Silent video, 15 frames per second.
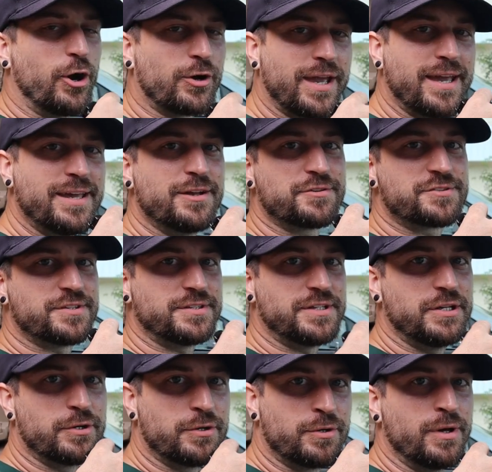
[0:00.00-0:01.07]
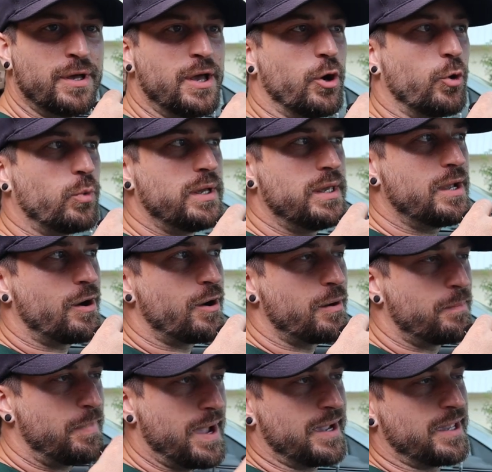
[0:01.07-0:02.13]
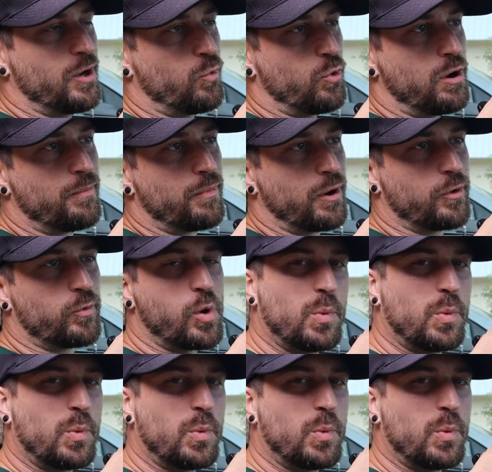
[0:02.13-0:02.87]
okay, here's the deal. We are back at Walmart.